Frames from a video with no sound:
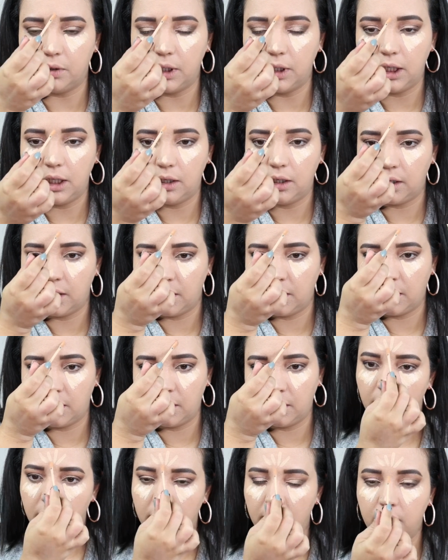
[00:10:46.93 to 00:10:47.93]

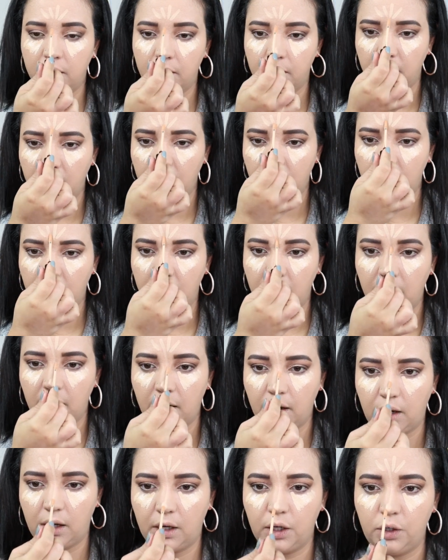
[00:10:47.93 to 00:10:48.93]
here, and a little
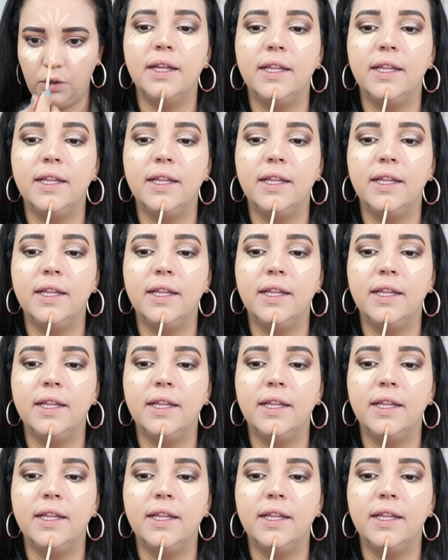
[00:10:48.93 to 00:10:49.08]
here,